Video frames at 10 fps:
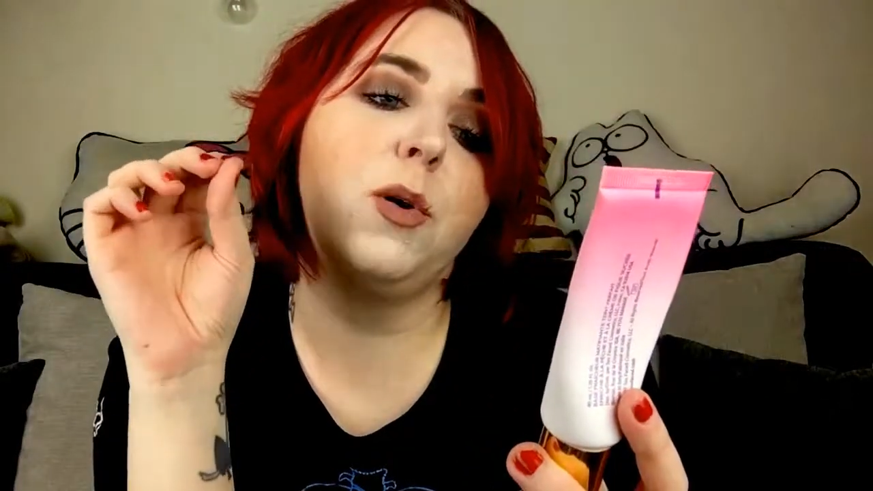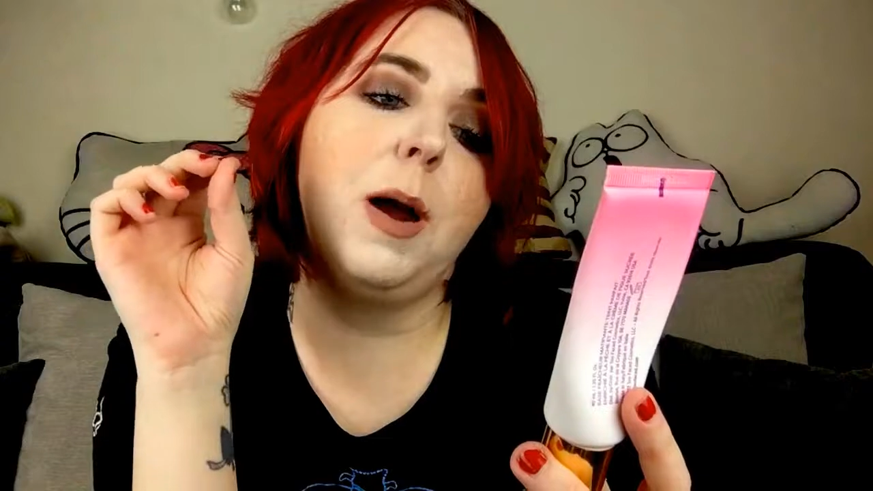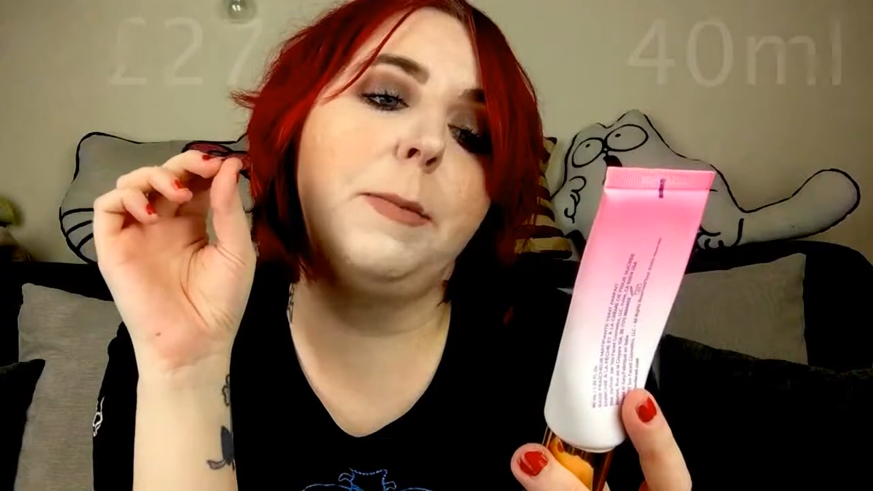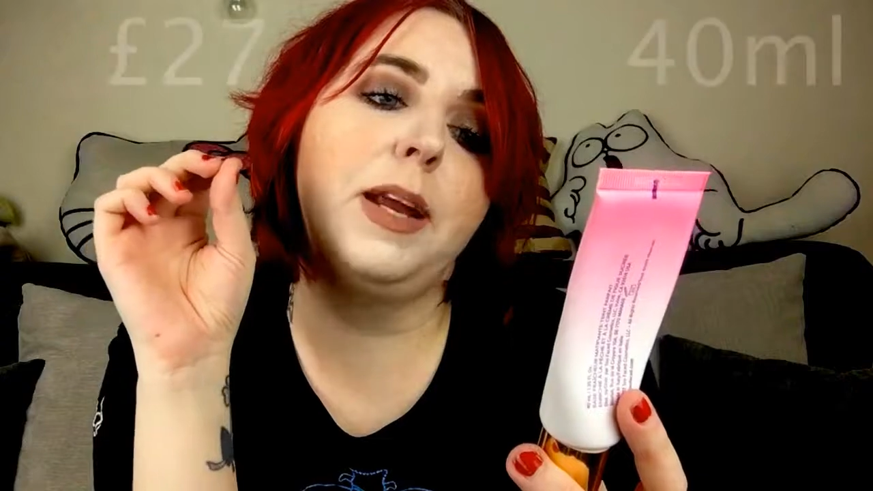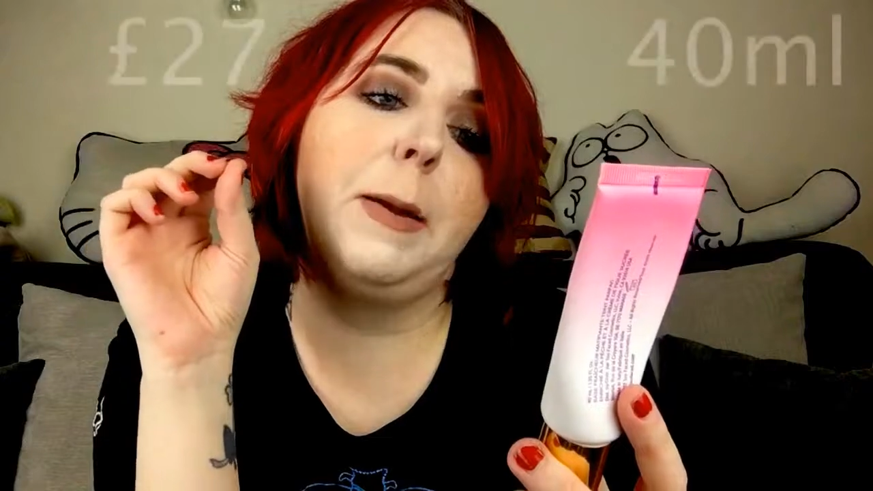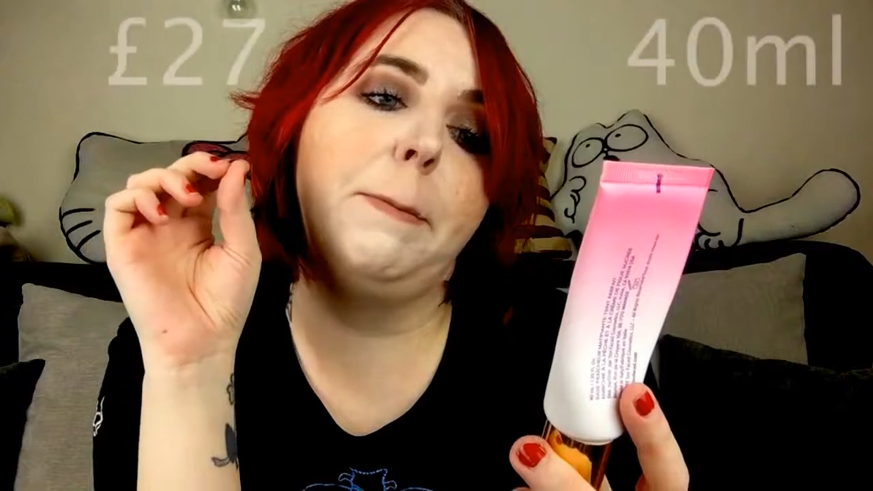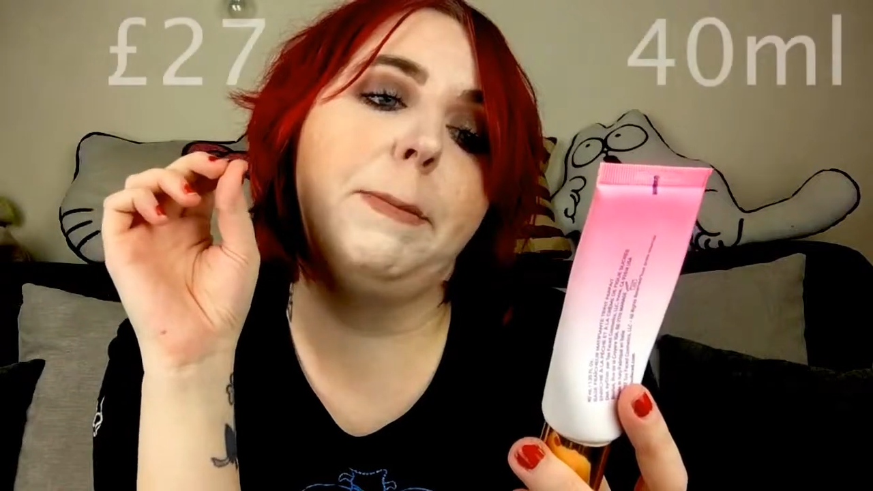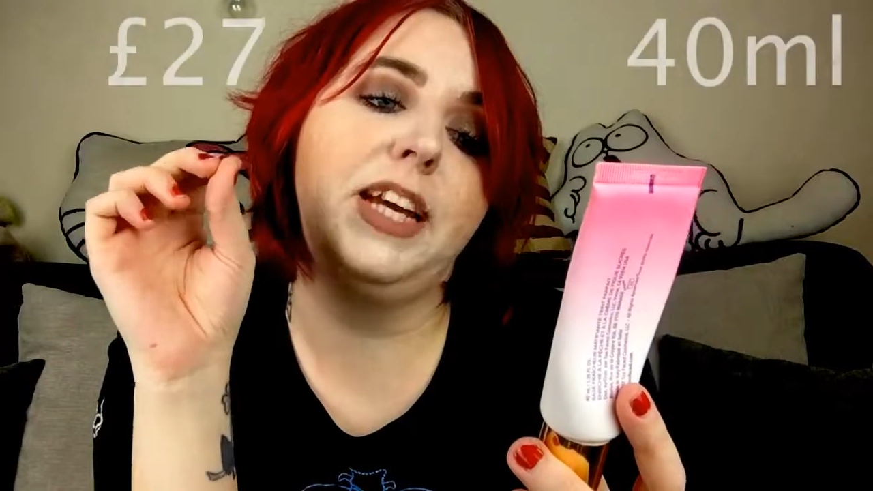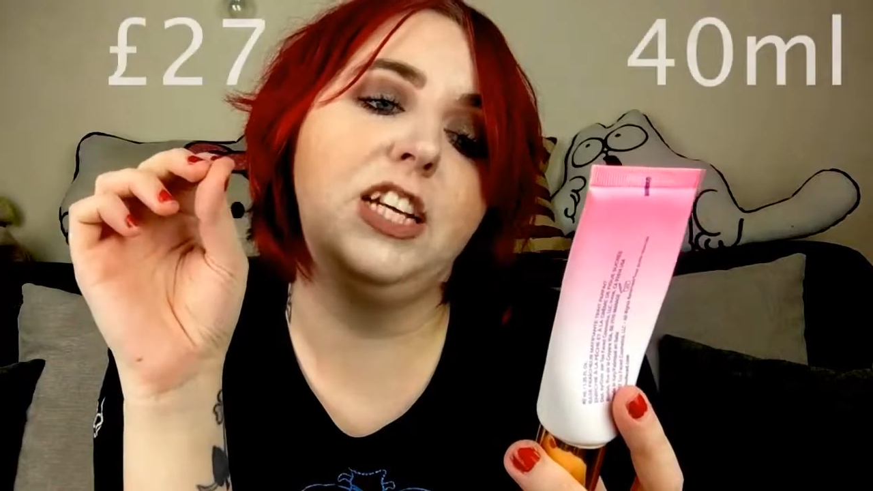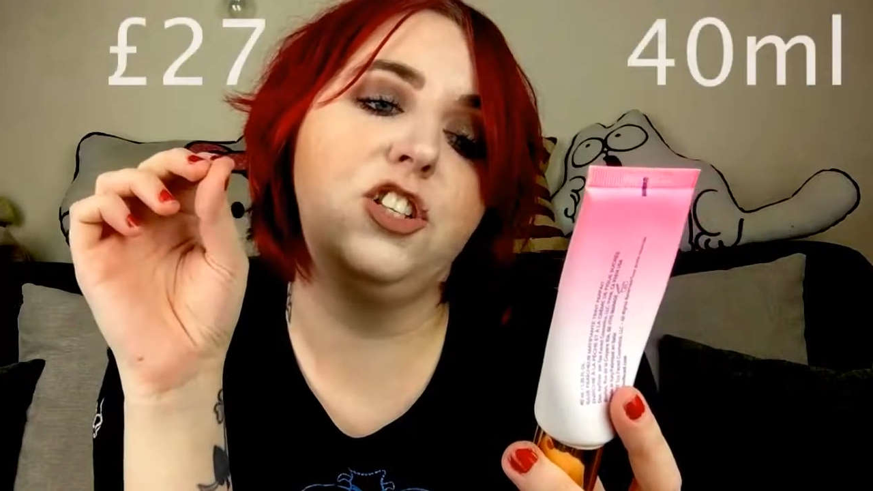Primed
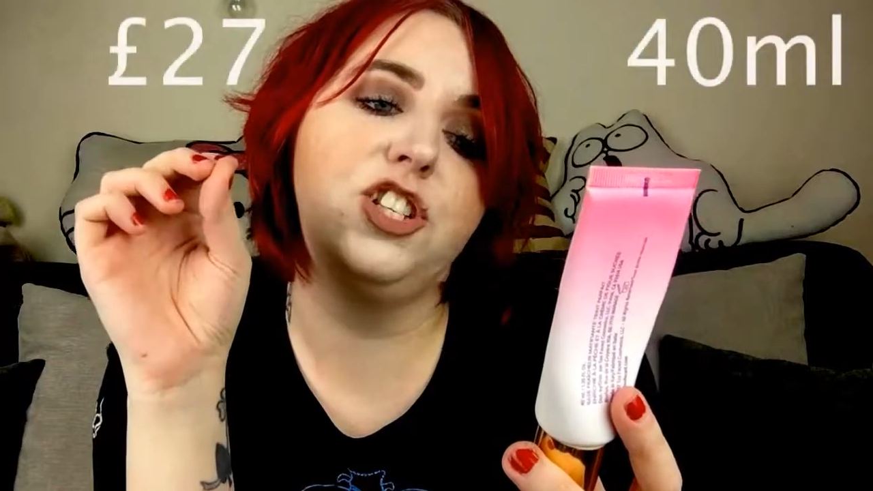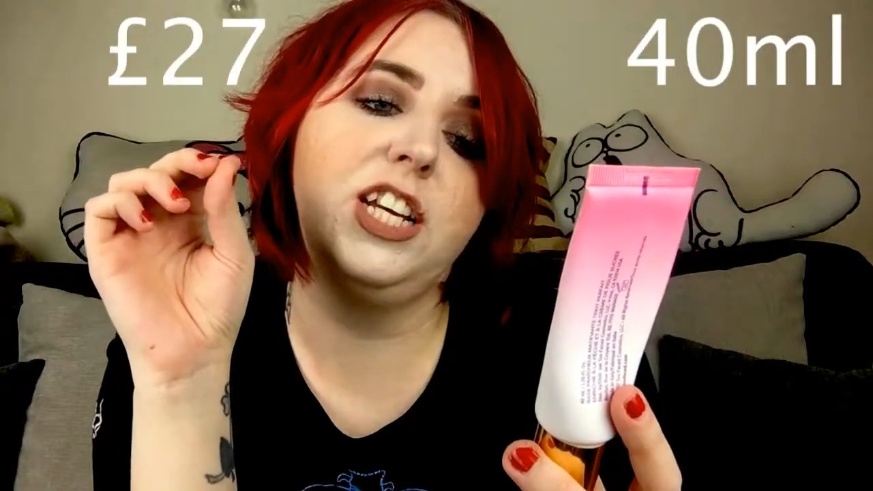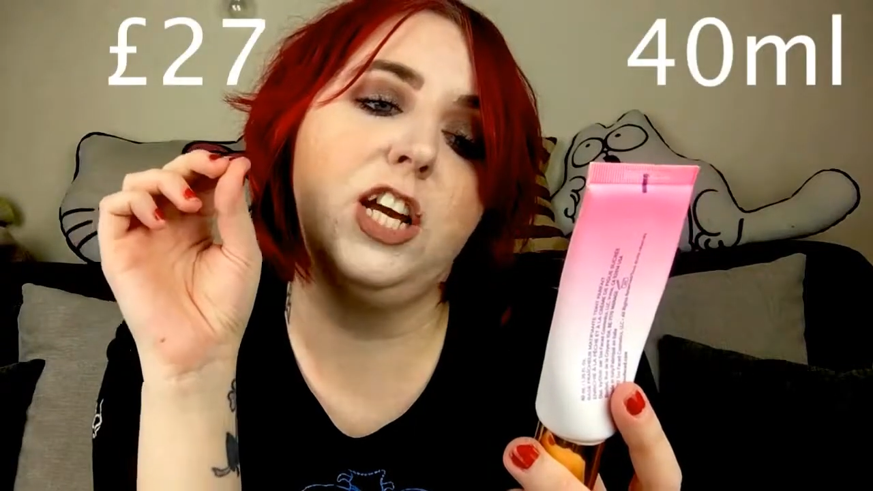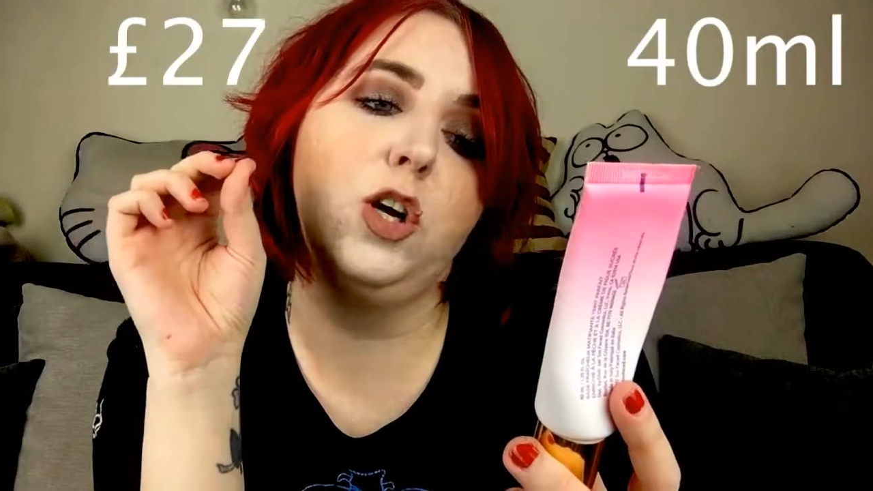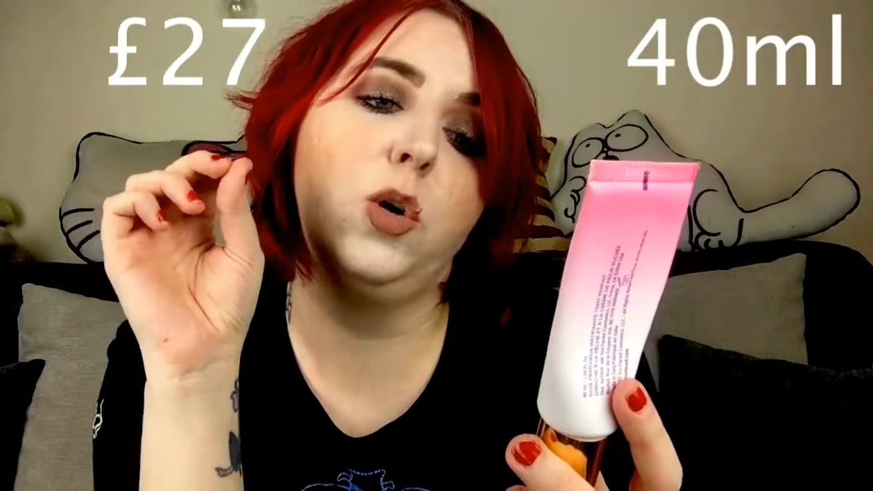and Peachy